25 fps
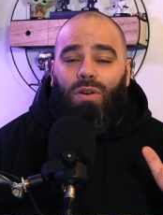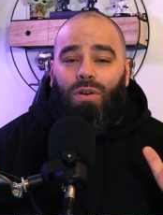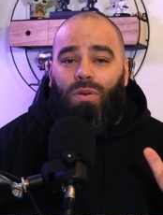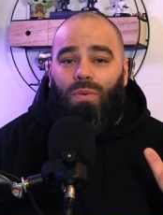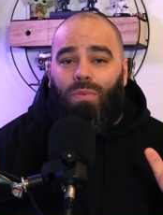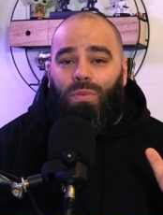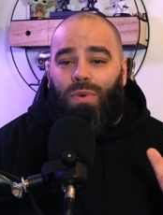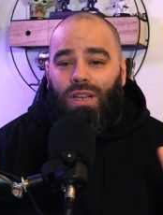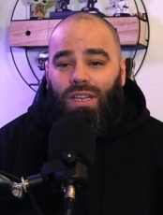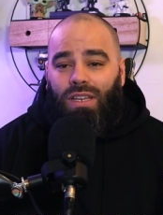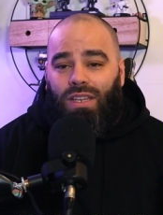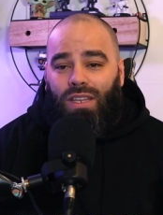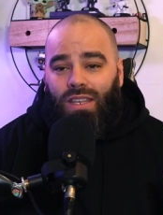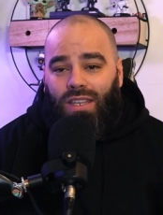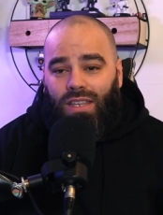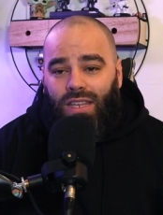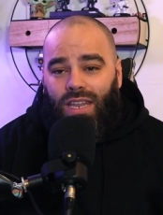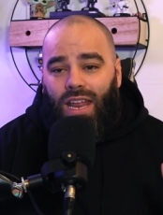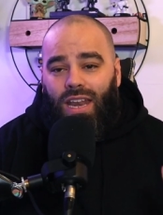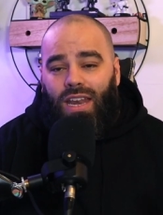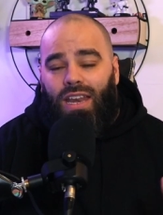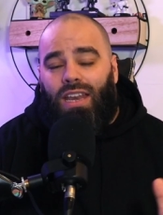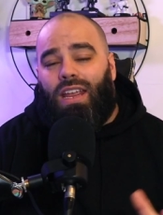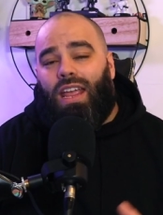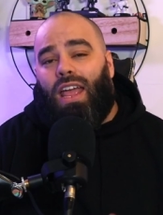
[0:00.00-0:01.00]
we
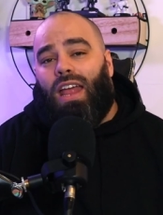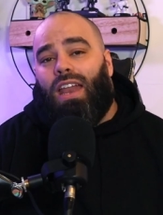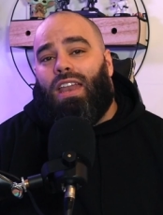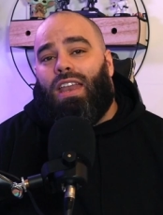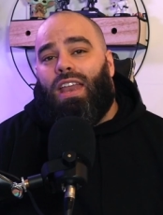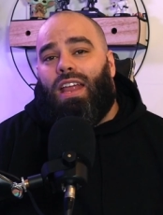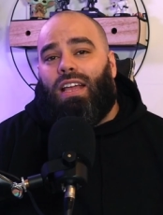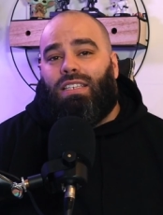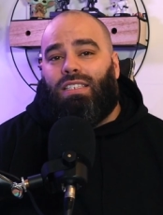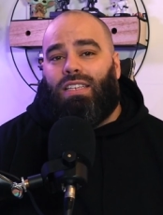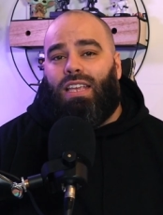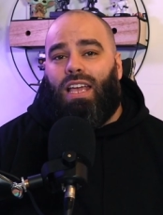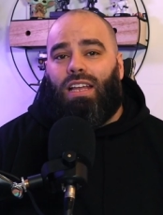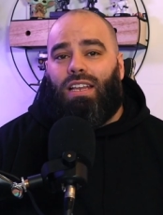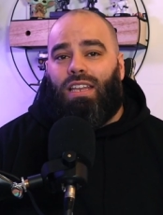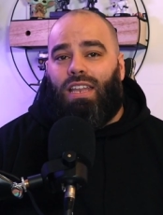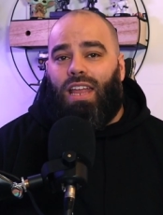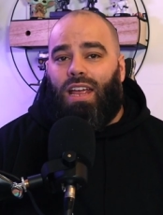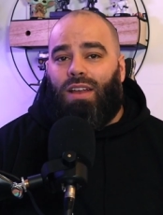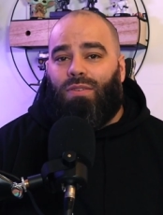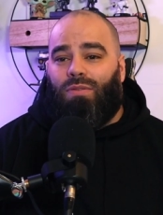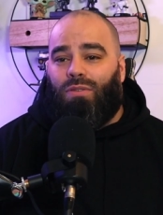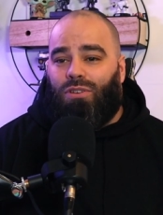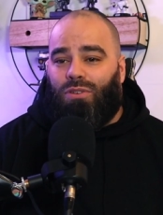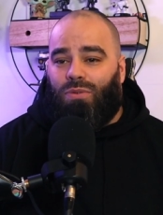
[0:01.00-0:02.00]
didn't get an exact
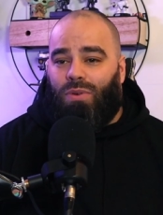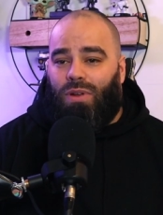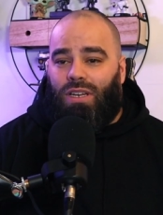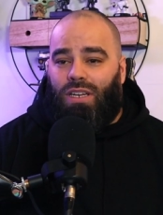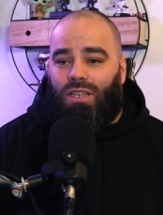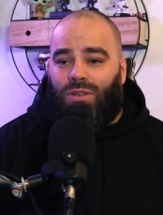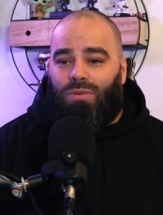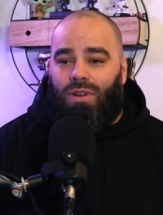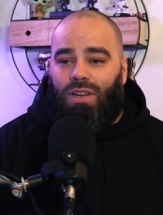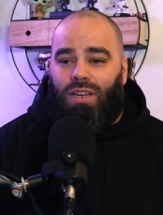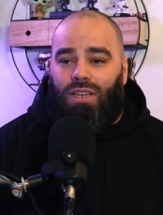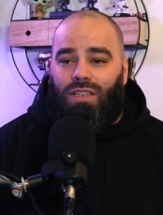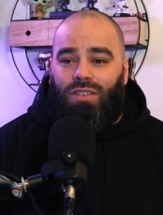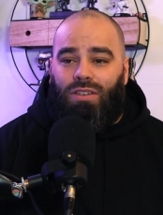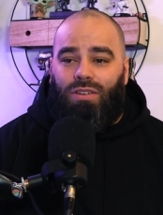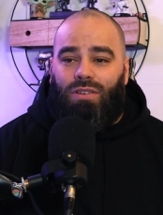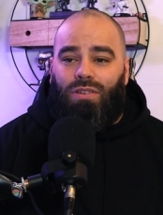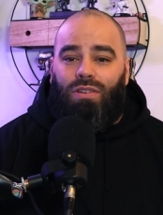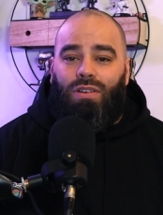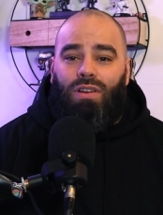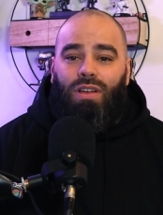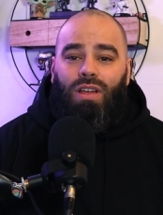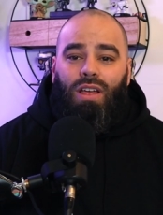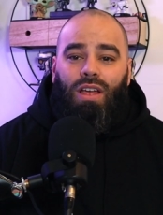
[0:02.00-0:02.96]
date for twenty twenty-two.